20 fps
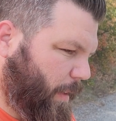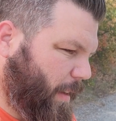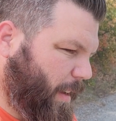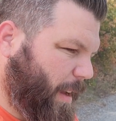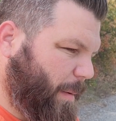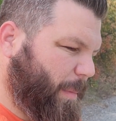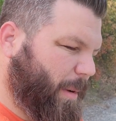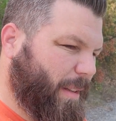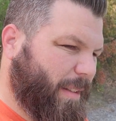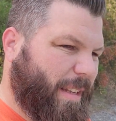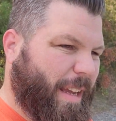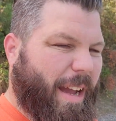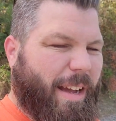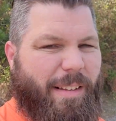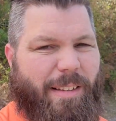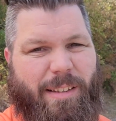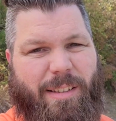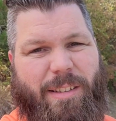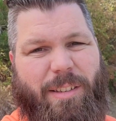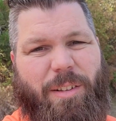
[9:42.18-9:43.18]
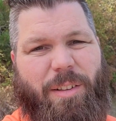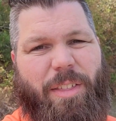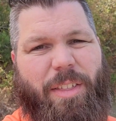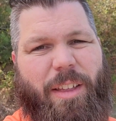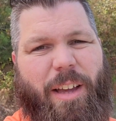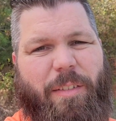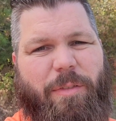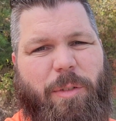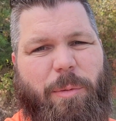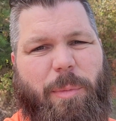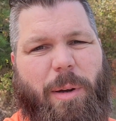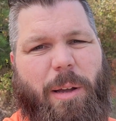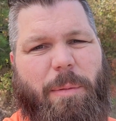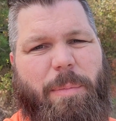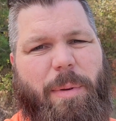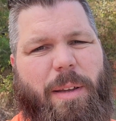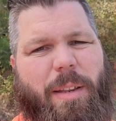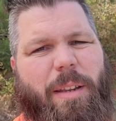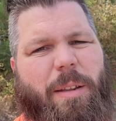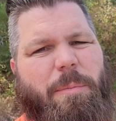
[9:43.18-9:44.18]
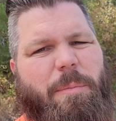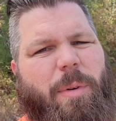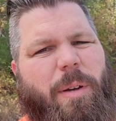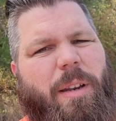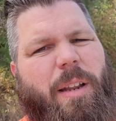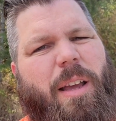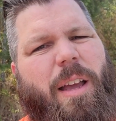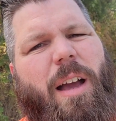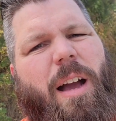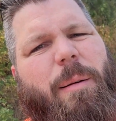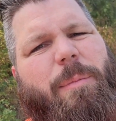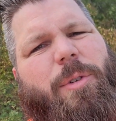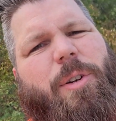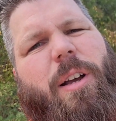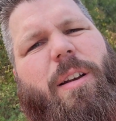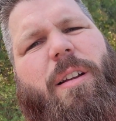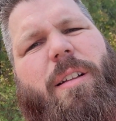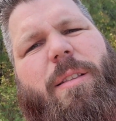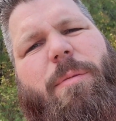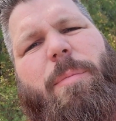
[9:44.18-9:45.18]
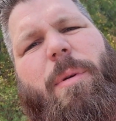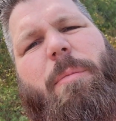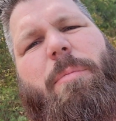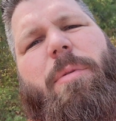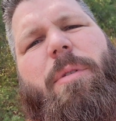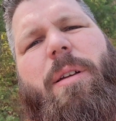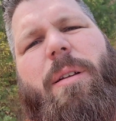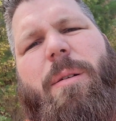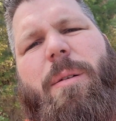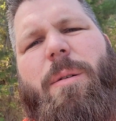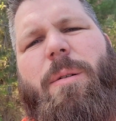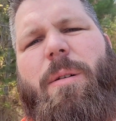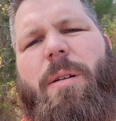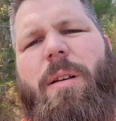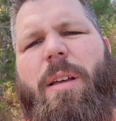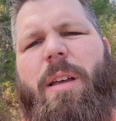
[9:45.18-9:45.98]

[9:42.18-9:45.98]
I mean, tax is still theft in my opinion, but I'm trying not to be political.